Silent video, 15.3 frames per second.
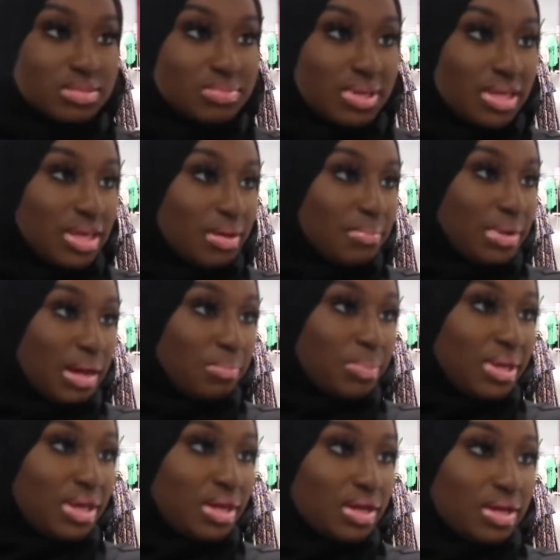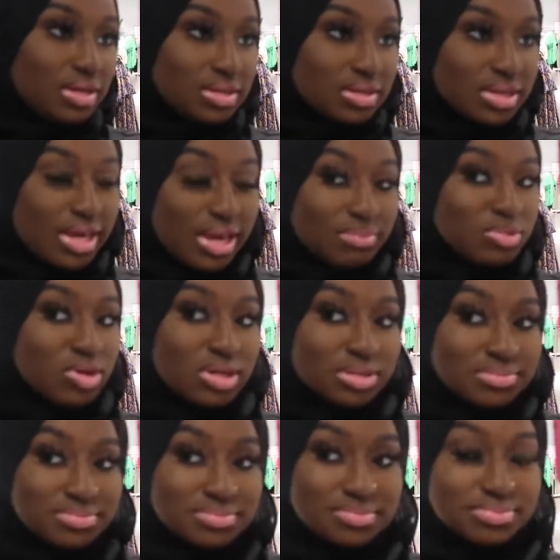me and my pink
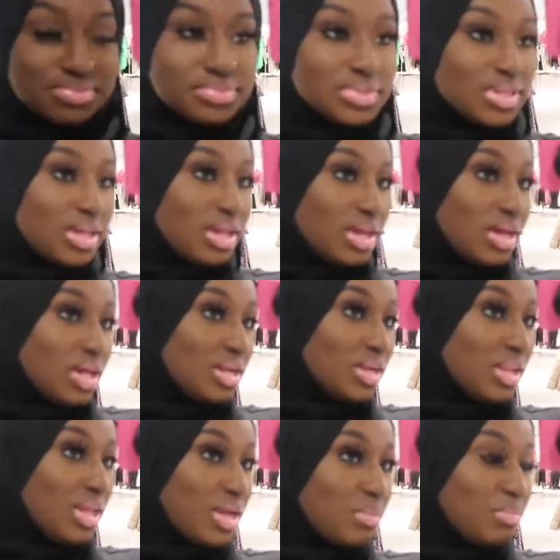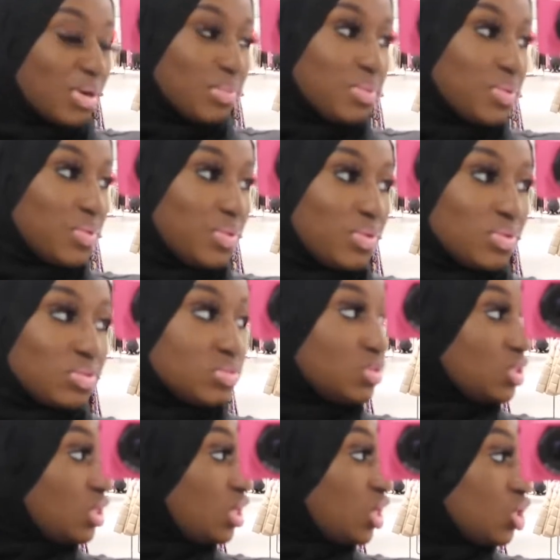camera. I look like a Barbie doll.
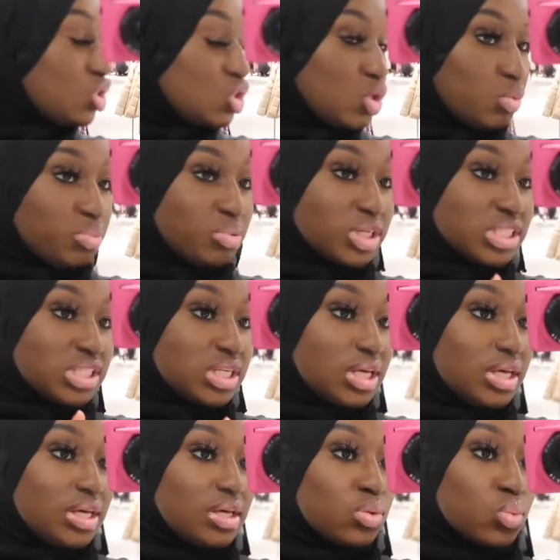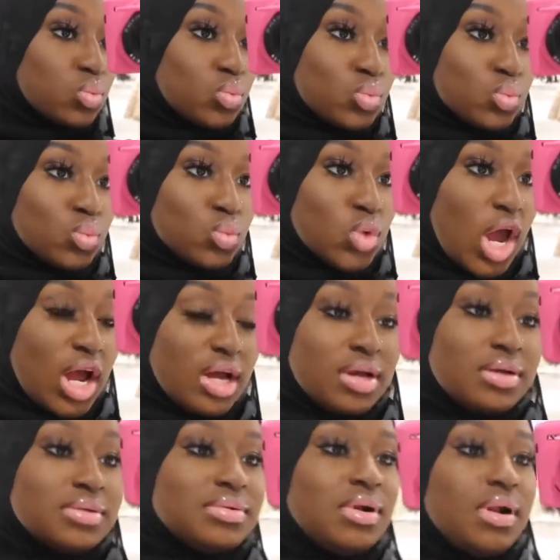So pretty.
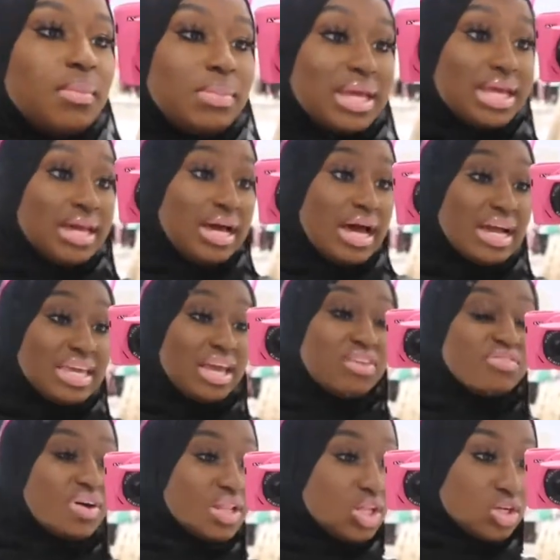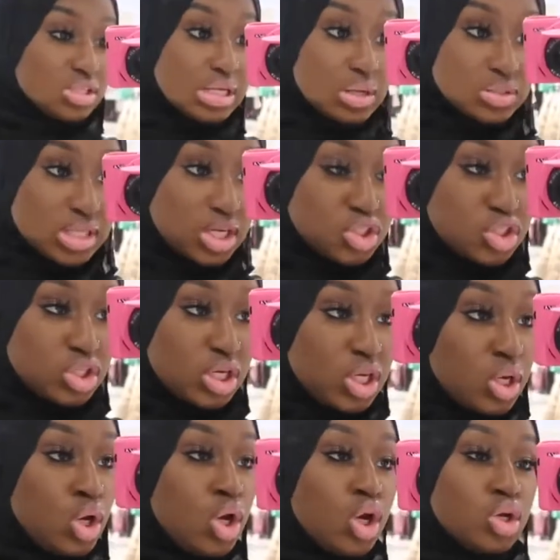But yeah, I can't find their sale
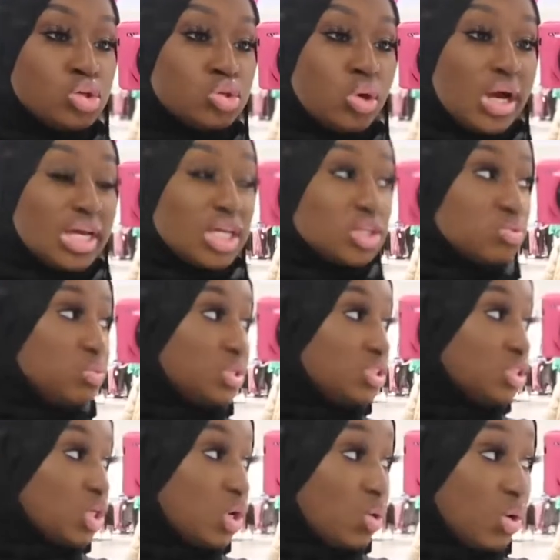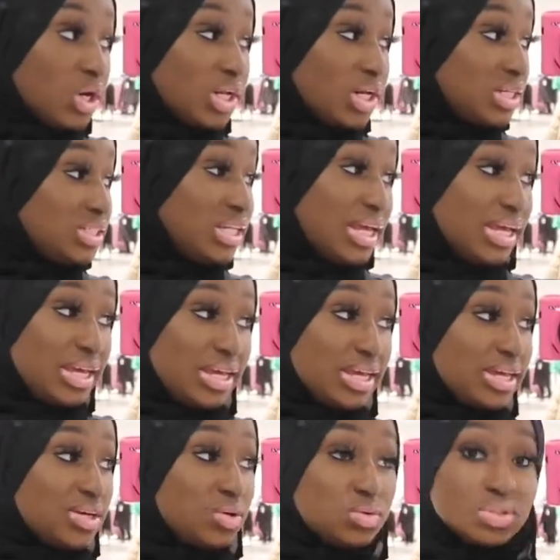section. So I guess we are just gonna call it a
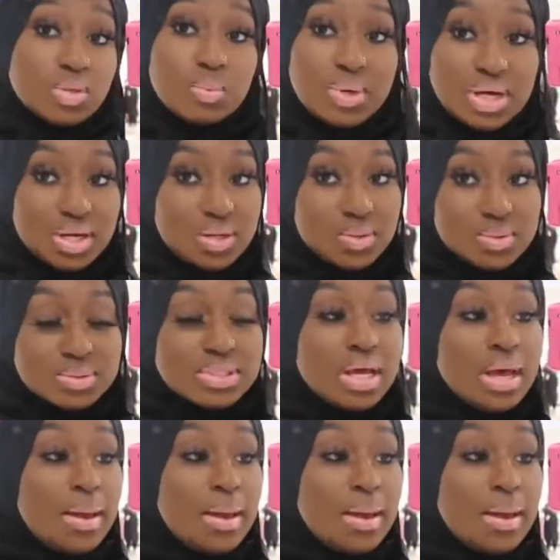day and go somewhere else.